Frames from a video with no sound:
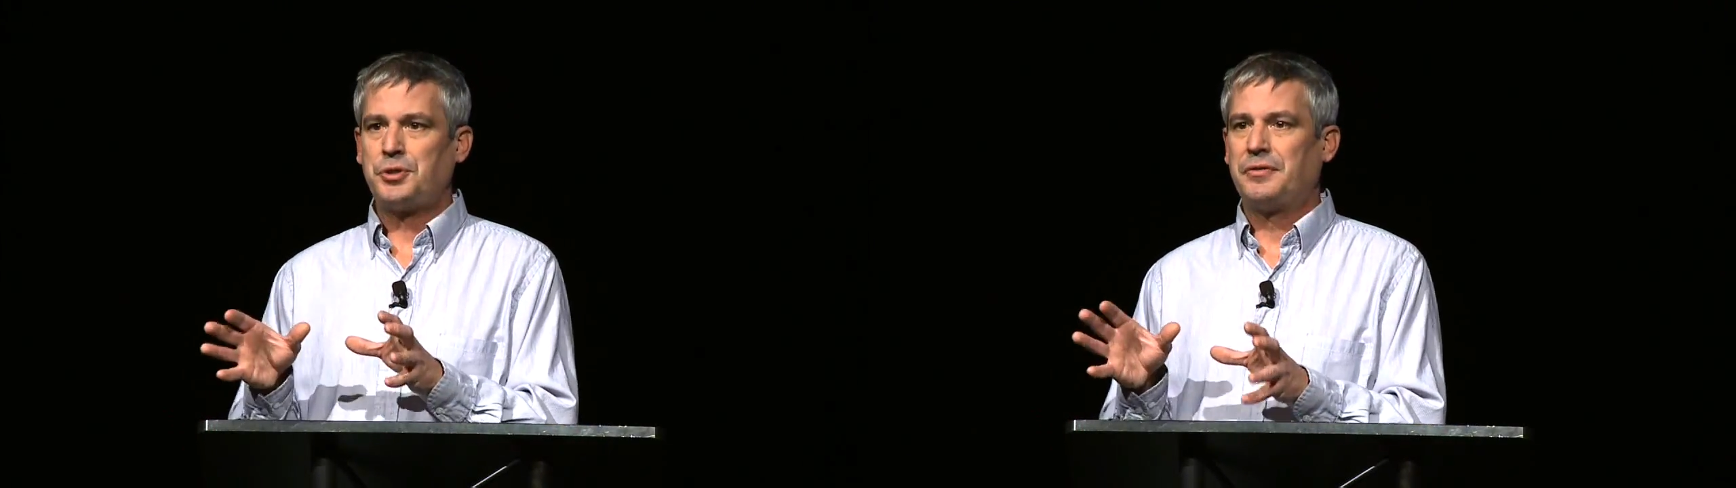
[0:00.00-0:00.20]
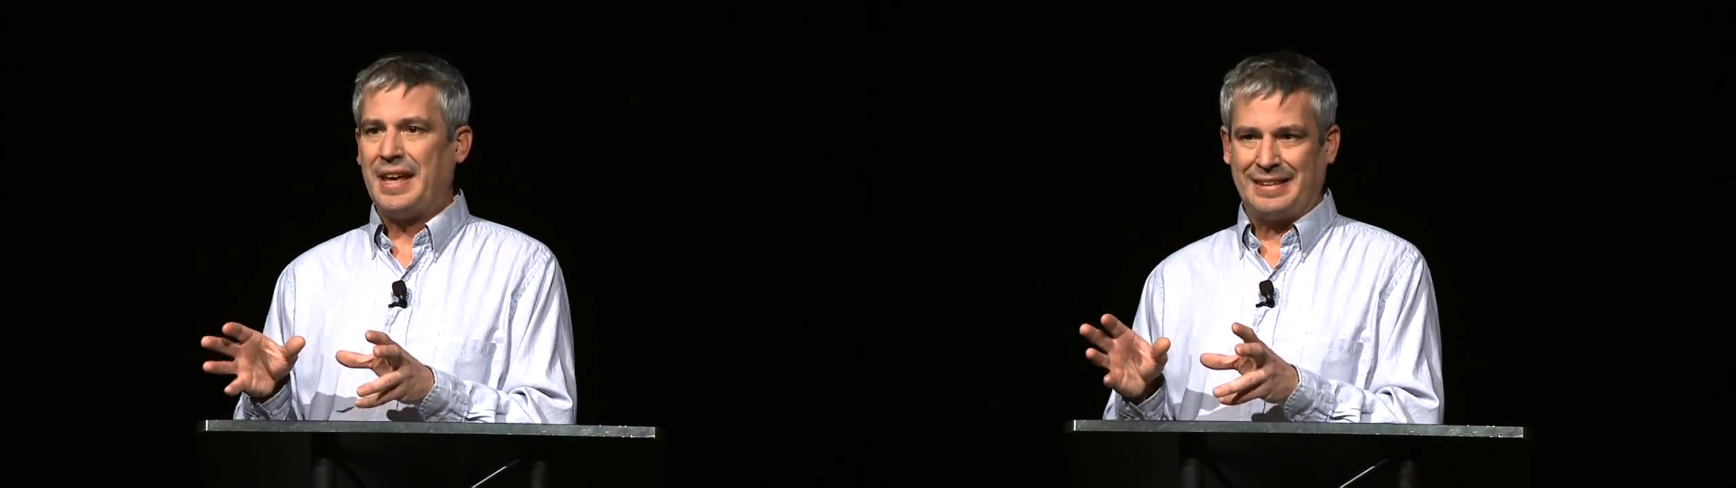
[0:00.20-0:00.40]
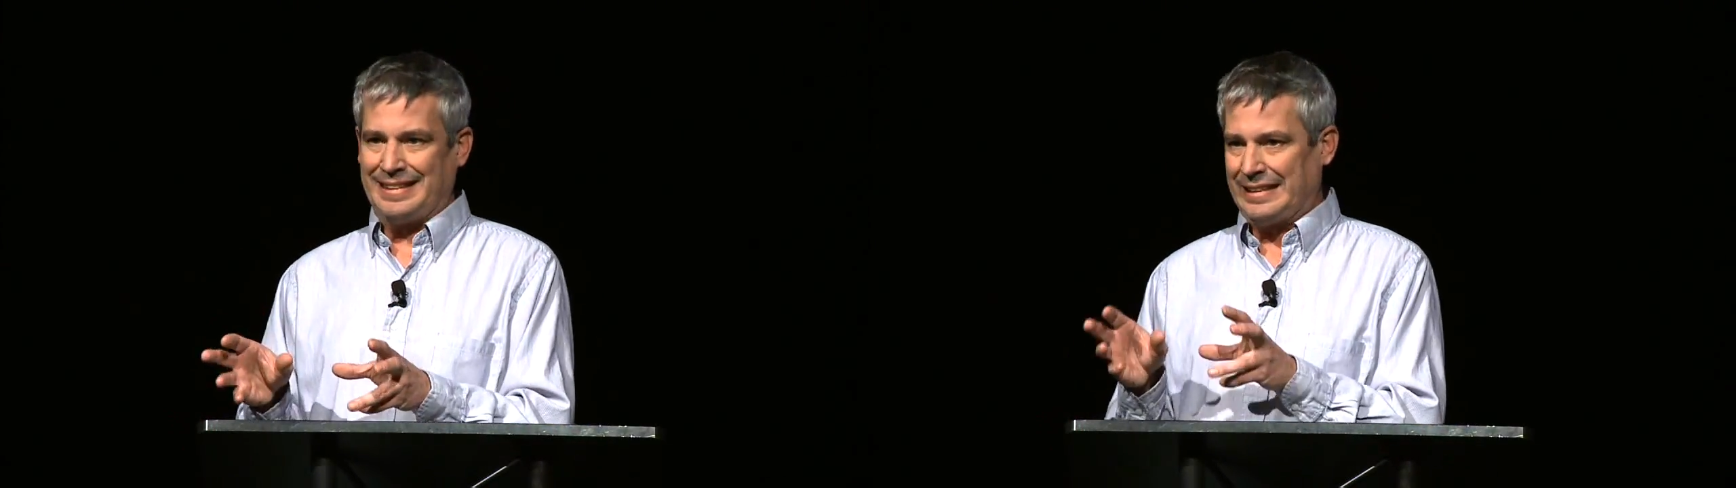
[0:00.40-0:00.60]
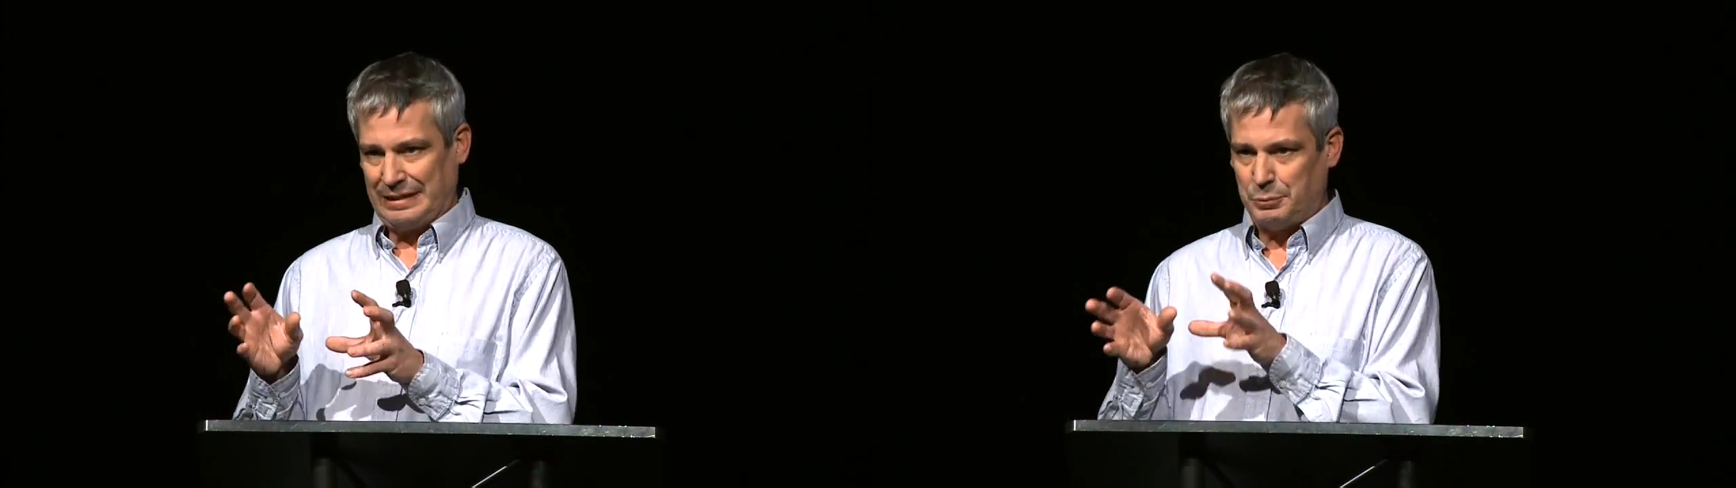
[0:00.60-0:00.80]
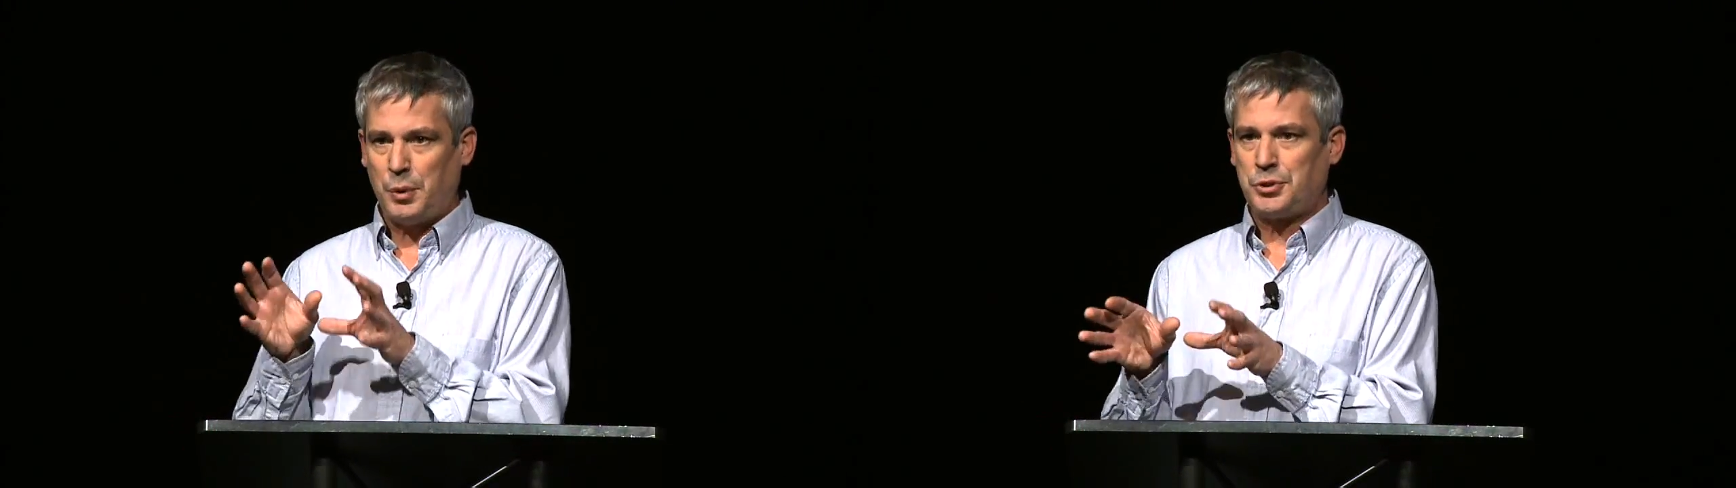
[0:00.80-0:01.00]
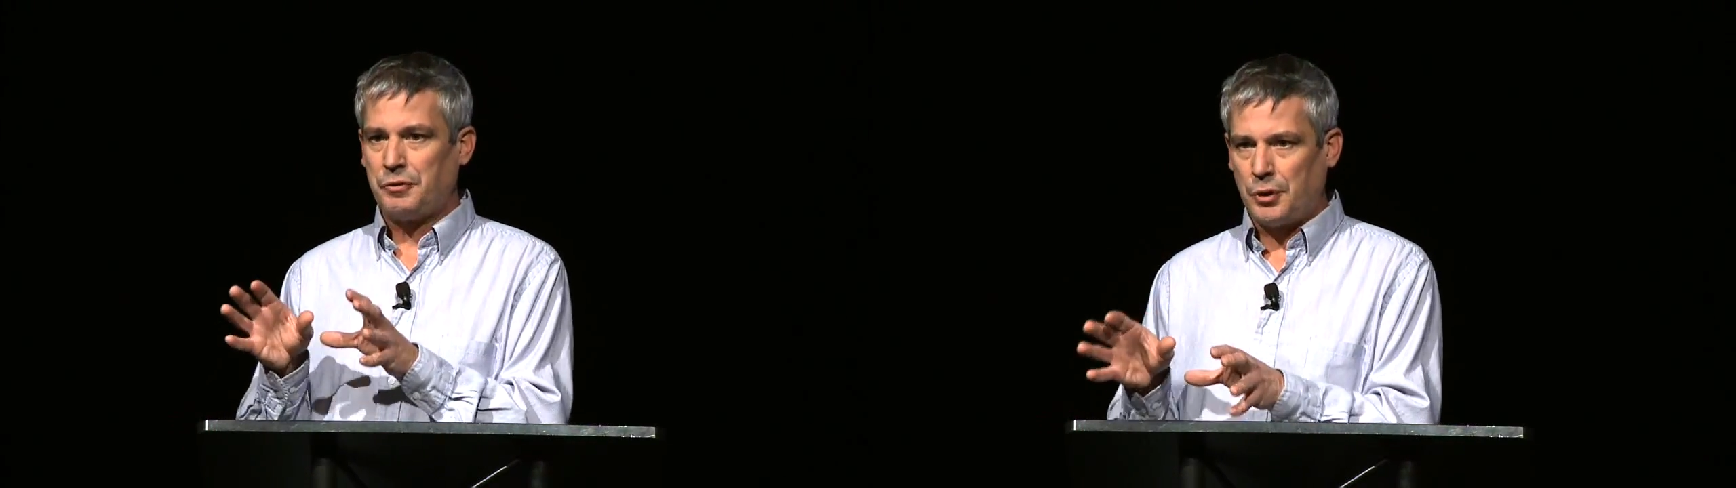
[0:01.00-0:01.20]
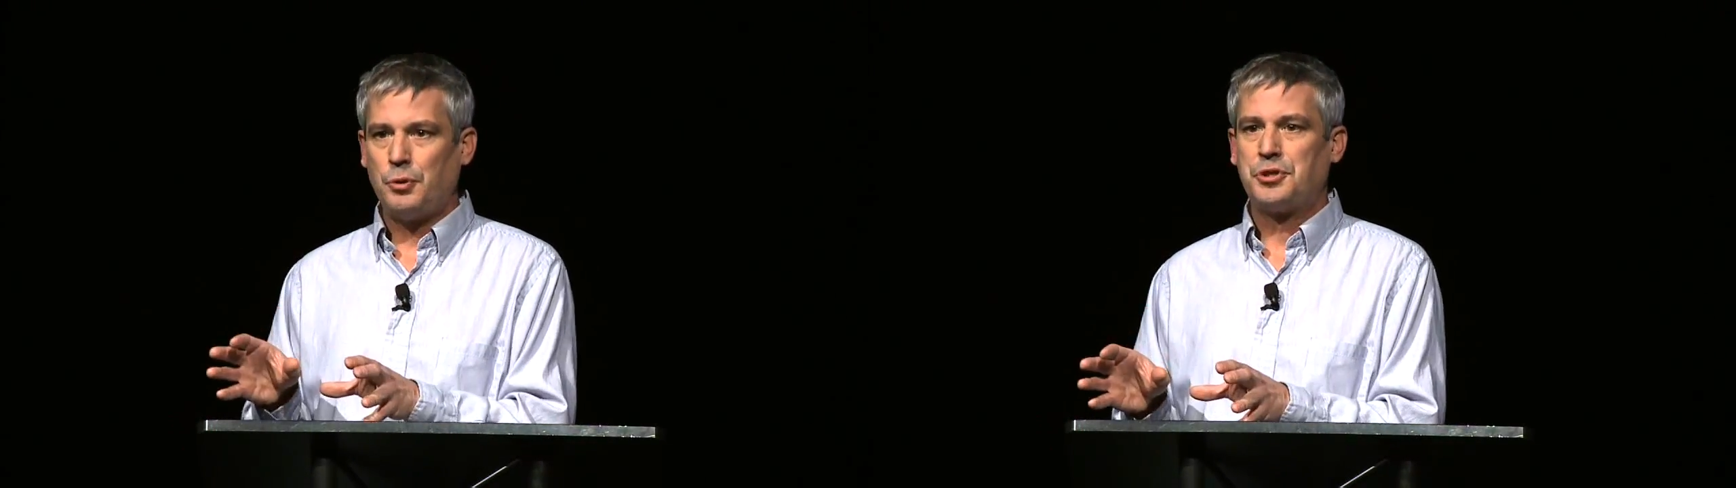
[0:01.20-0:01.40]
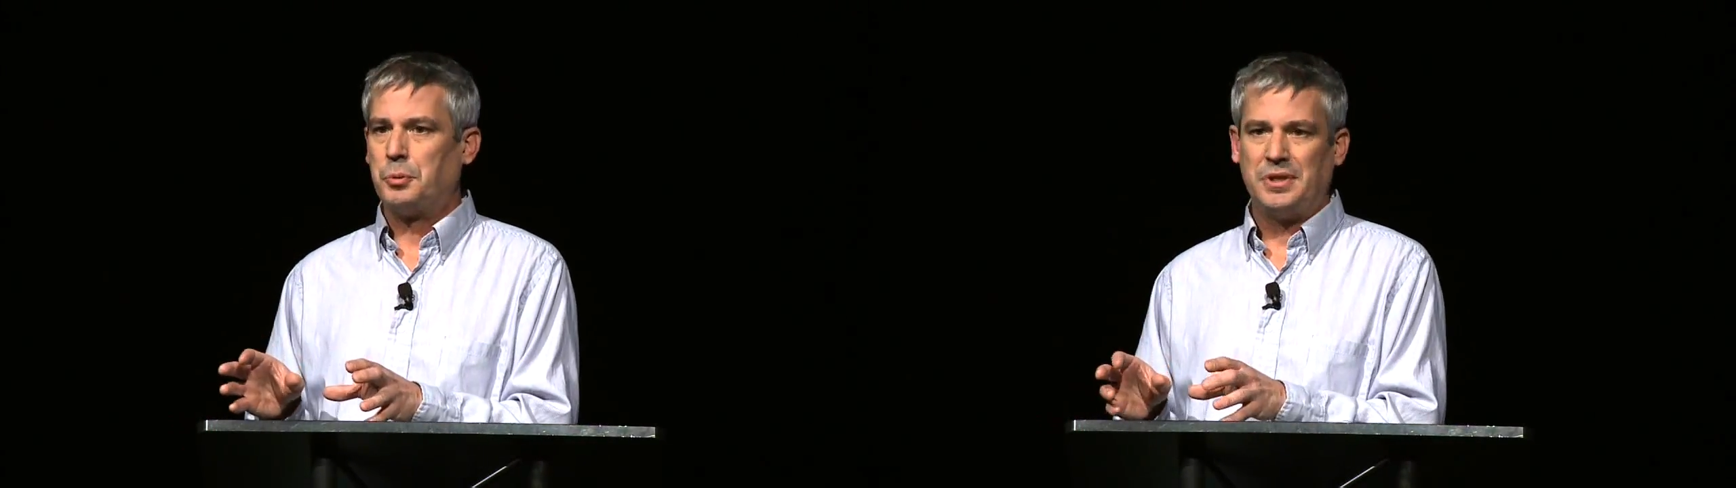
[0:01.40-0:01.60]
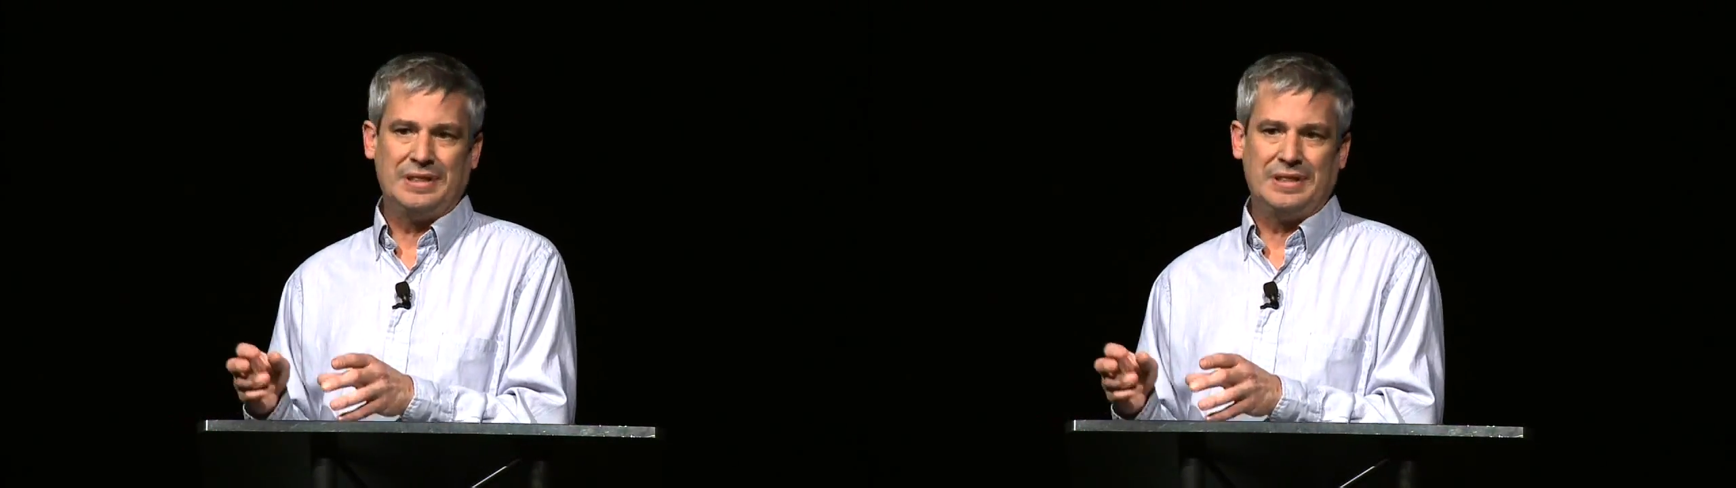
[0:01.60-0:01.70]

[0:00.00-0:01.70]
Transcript: of those would